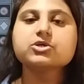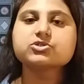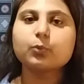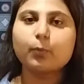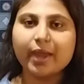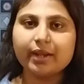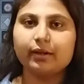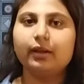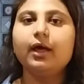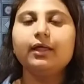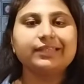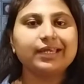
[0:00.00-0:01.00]
So
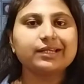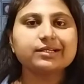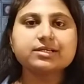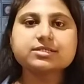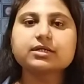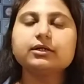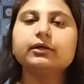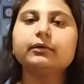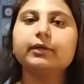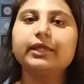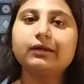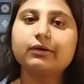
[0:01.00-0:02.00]
when there is
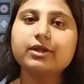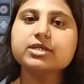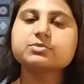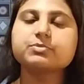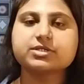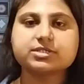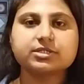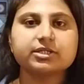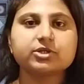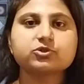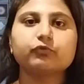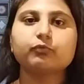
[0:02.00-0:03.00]
a increased
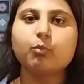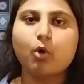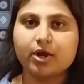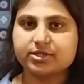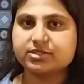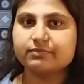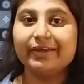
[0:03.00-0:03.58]
percentage of boys,